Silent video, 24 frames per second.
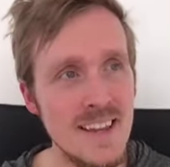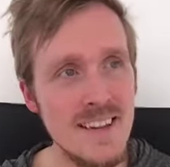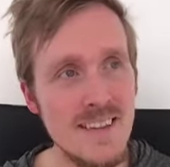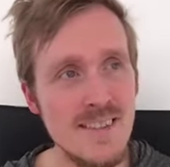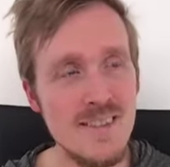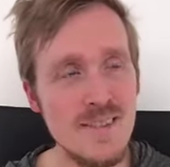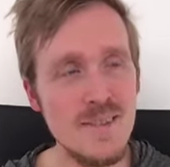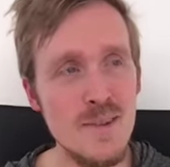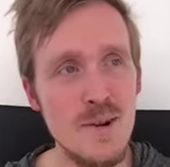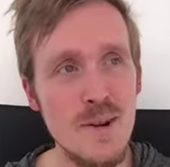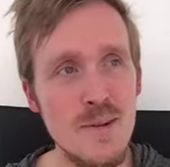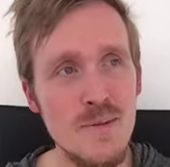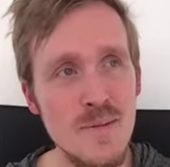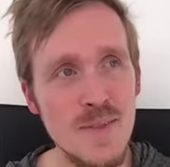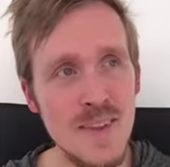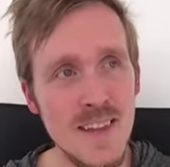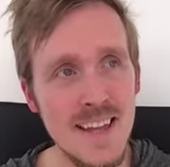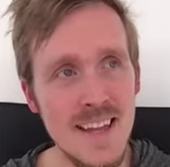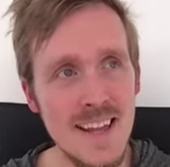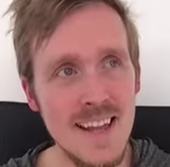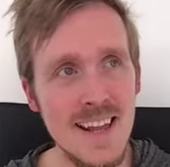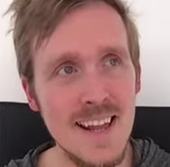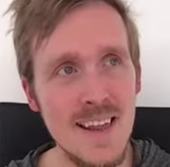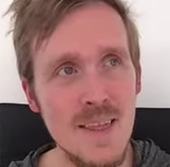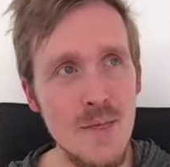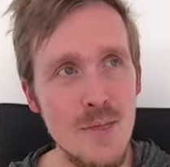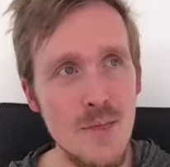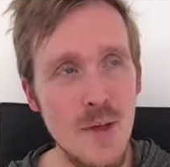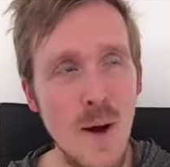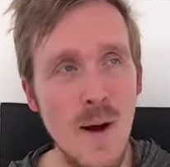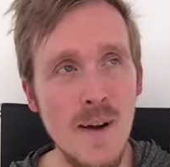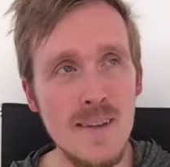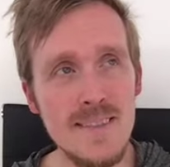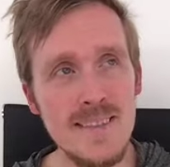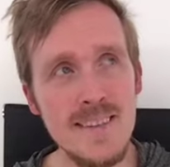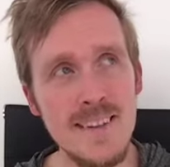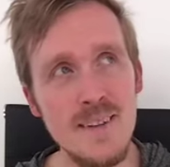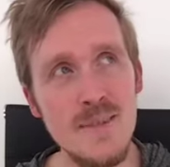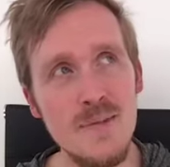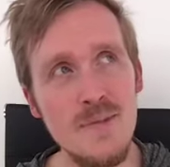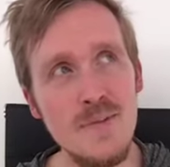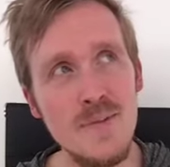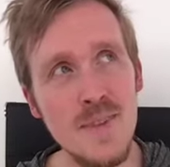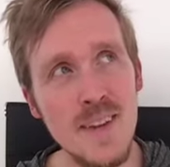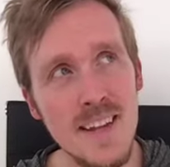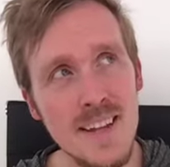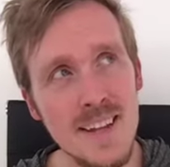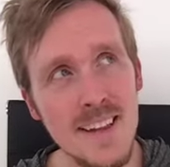Sort of the thoughts and
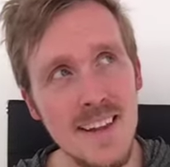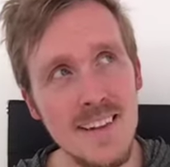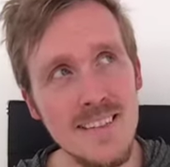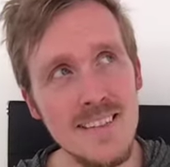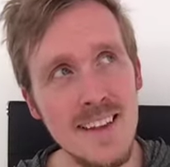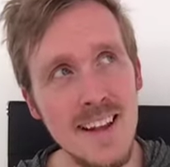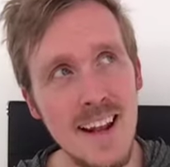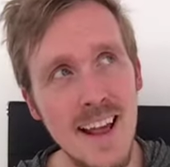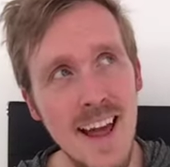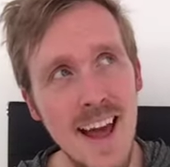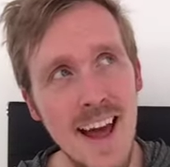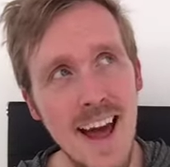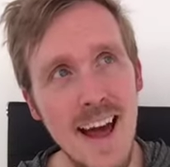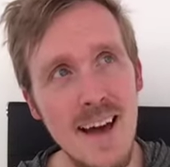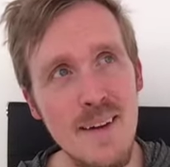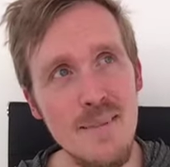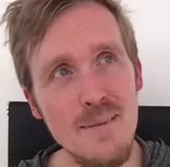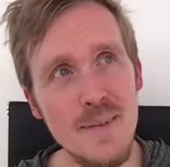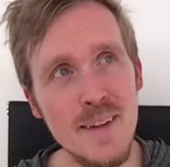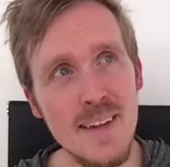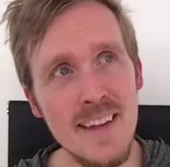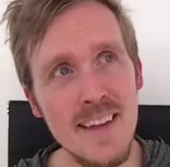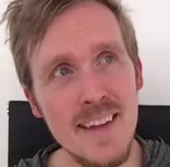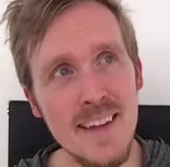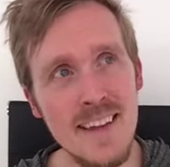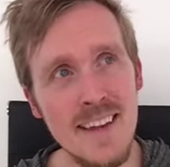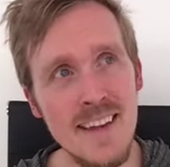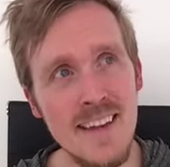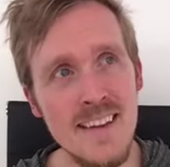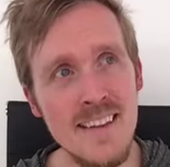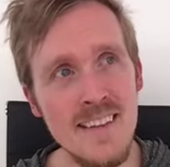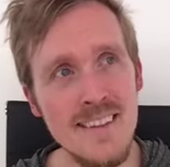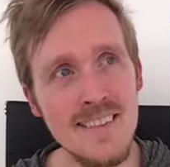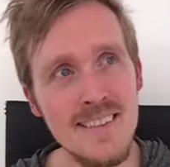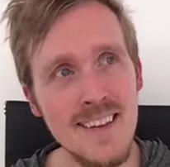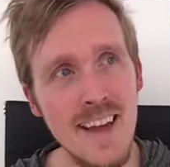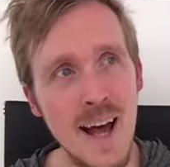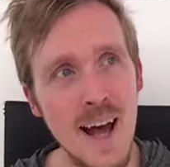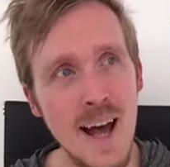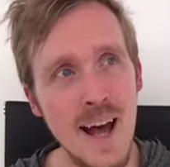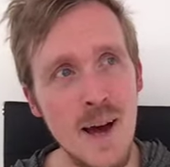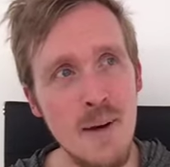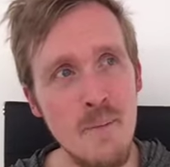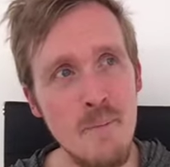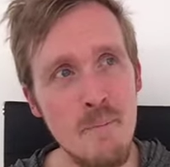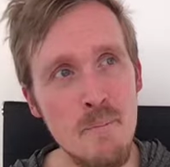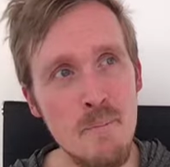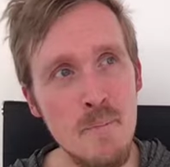feelings that I have is
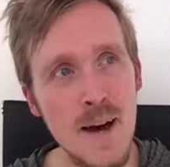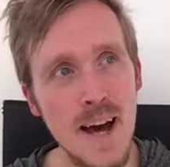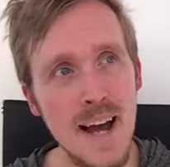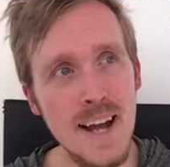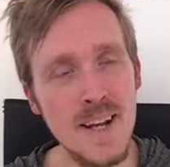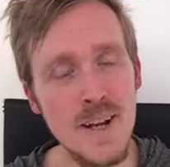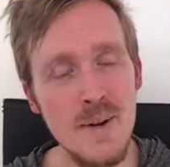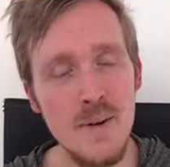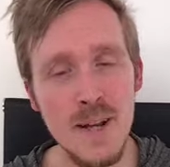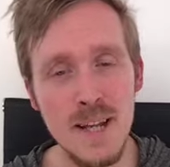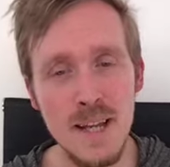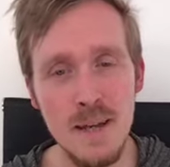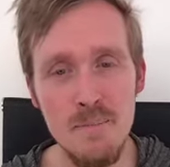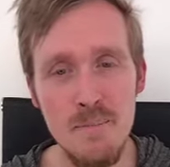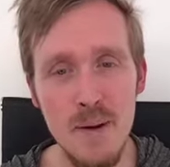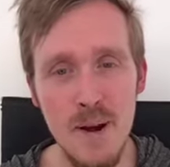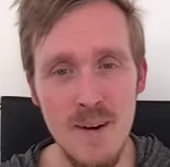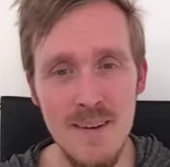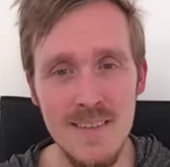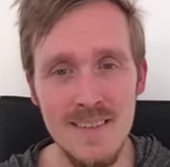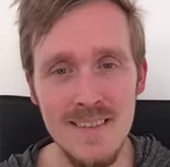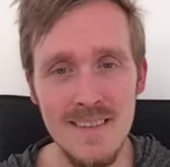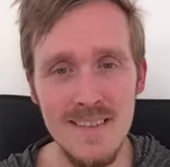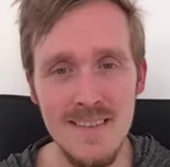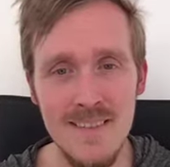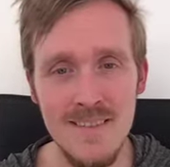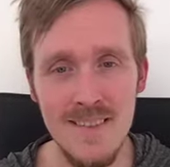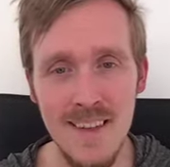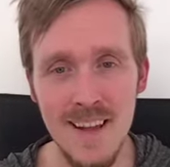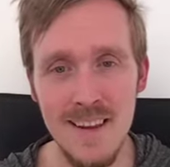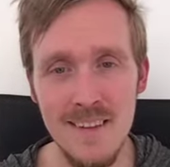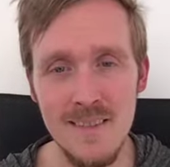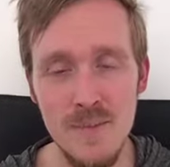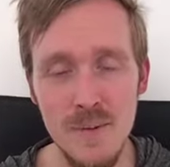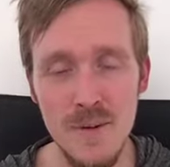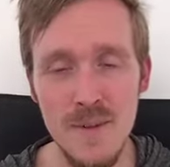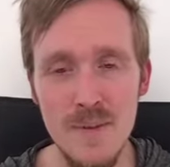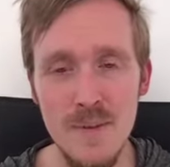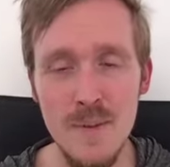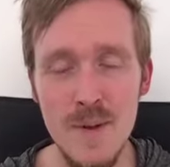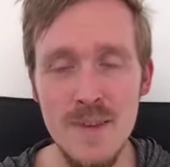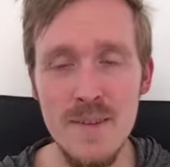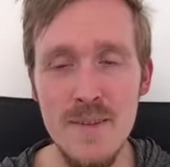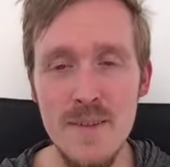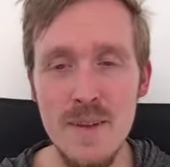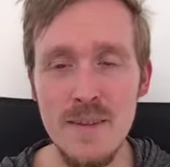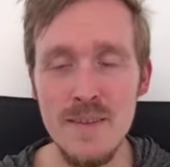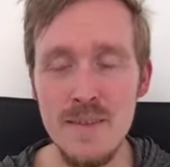I know in comparison to things we
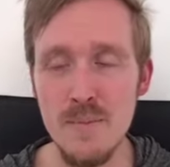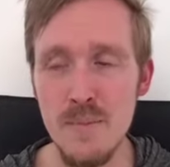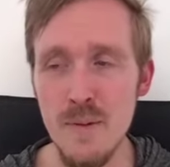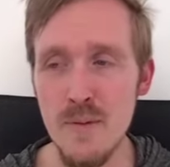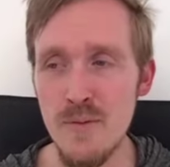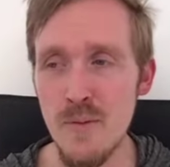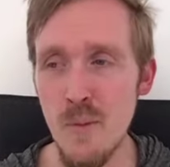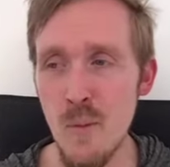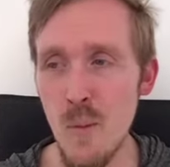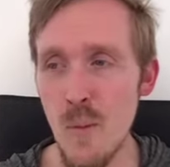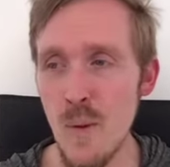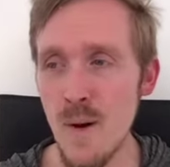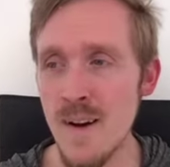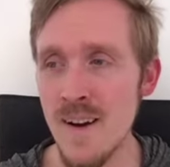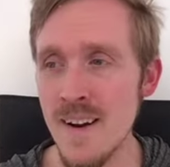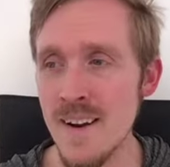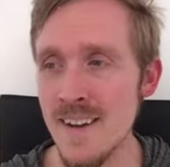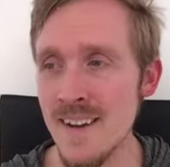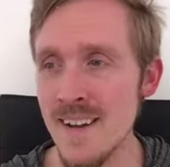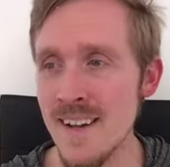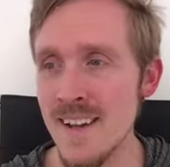used before,